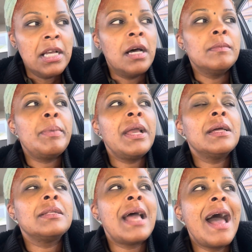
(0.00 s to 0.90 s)
of
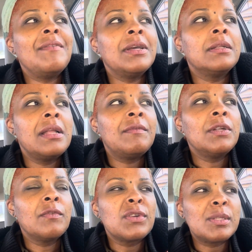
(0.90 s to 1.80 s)
having a
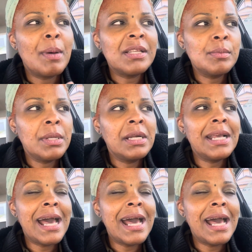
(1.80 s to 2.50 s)
level of responsibility